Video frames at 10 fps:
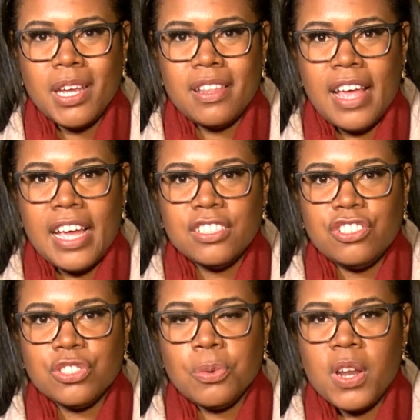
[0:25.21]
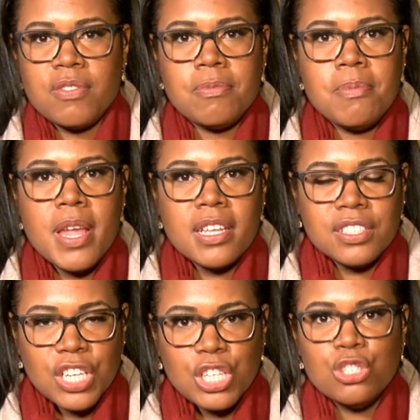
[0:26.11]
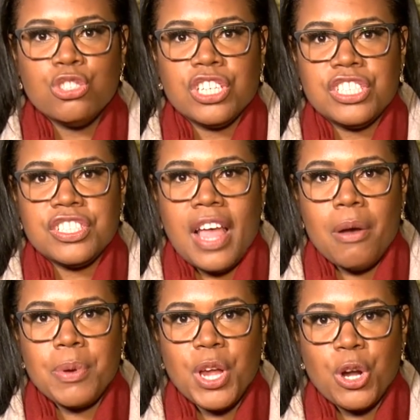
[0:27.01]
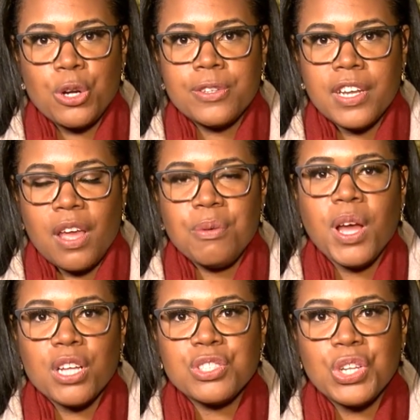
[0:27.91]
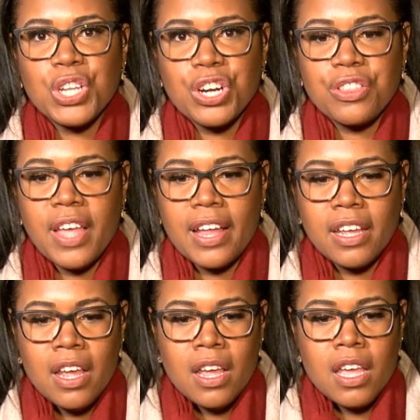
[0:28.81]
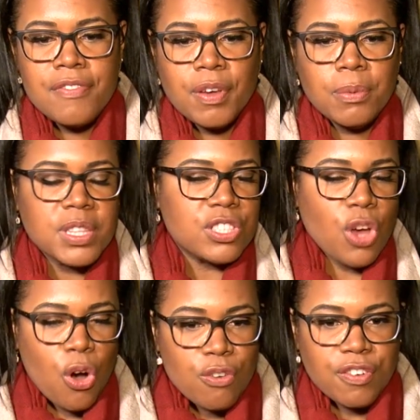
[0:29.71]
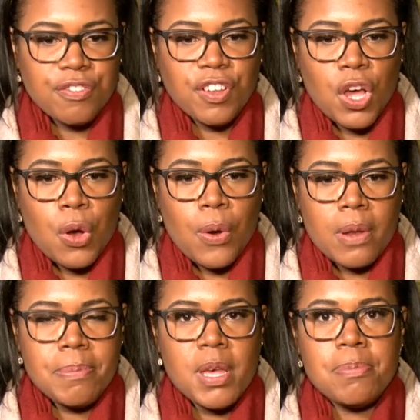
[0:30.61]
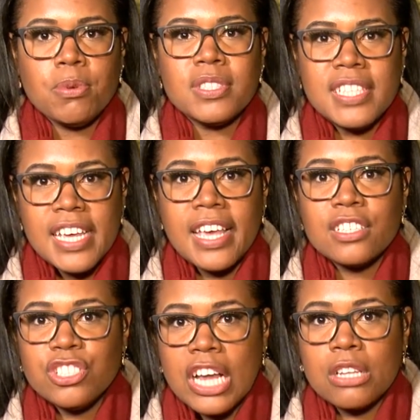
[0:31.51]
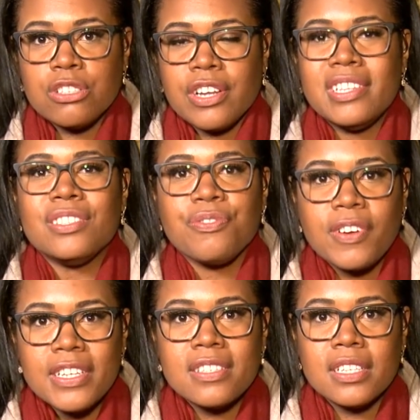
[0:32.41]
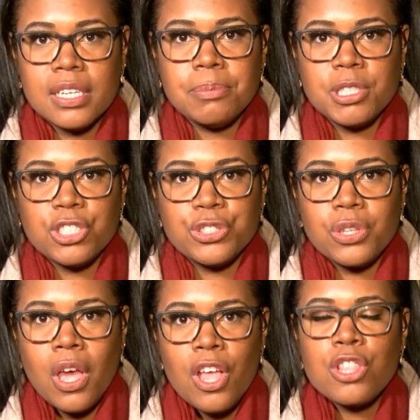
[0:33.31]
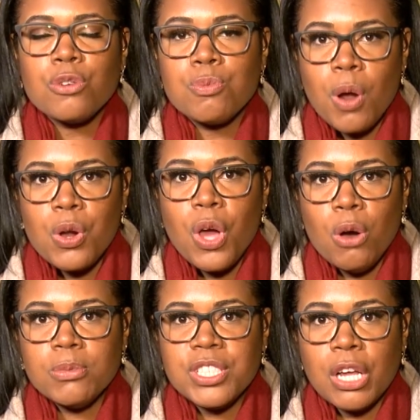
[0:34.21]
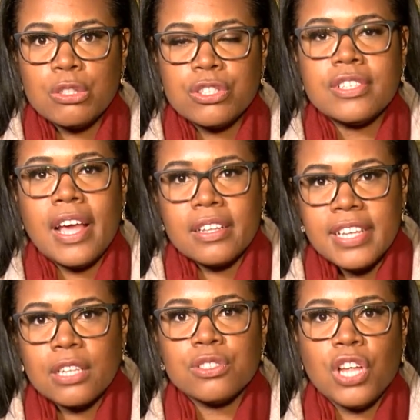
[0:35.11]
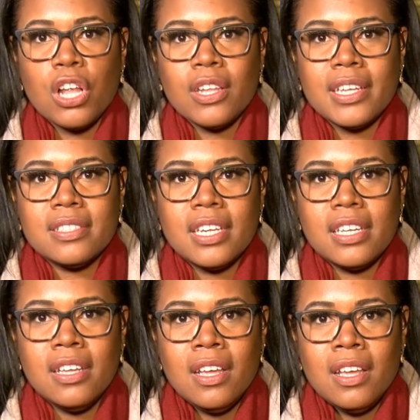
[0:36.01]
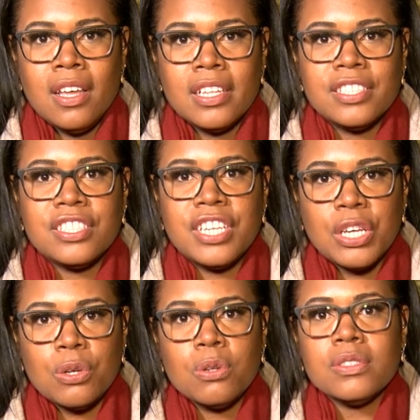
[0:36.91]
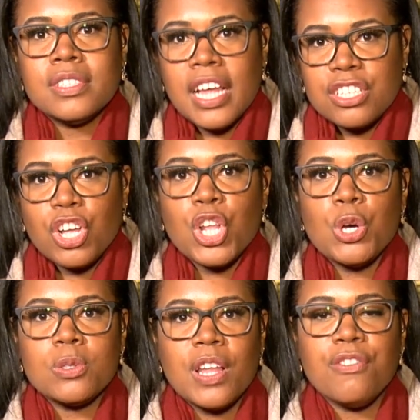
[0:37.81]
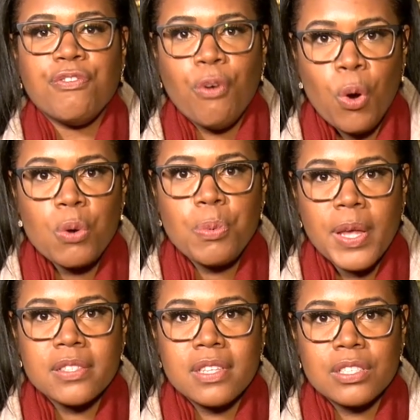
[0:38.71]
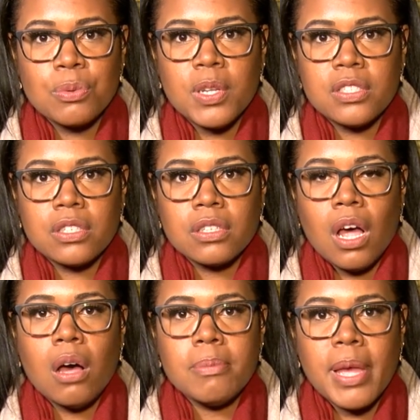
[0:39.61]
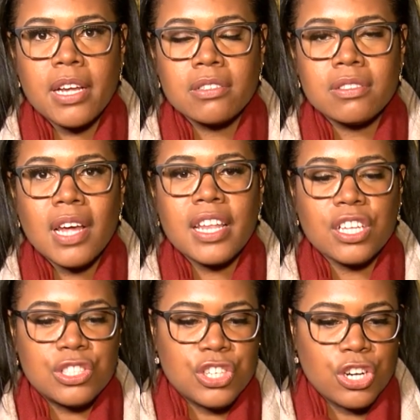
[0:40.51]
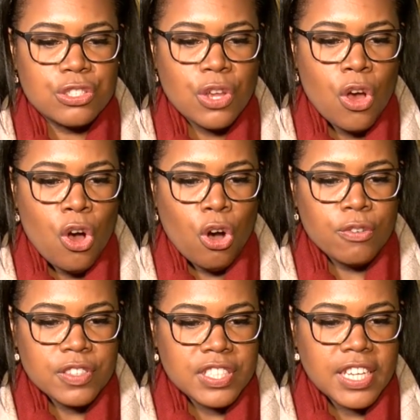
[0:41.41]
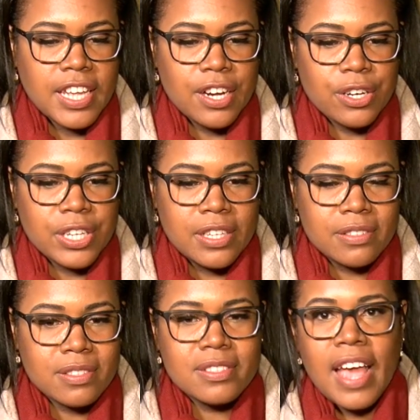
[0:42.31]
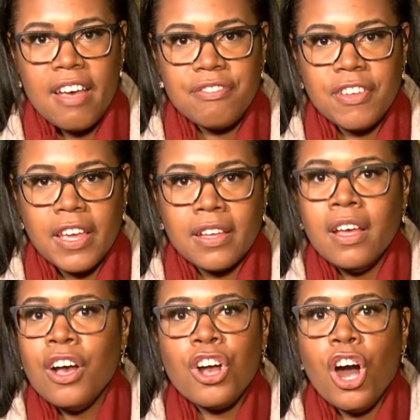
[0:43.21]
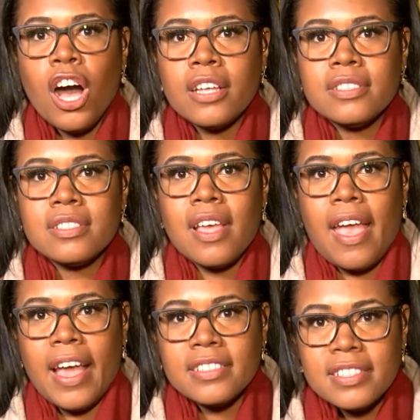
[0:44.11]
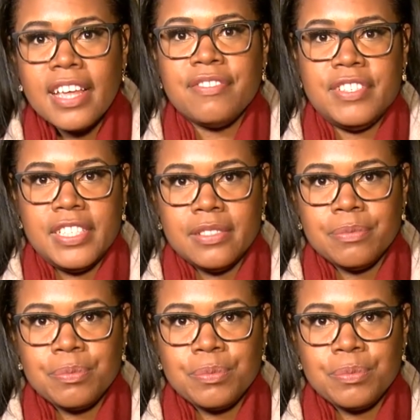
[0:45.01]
And that is just one of many solutions that we heard today. We also learned that even with this overflow and people seeking shelter in these freezing temperatures, the Road Home Shelter in downtown Salt Lake City is still set to close in four weeks this winter. Lawmakers citing concerns over security, staffing, cost, and safety.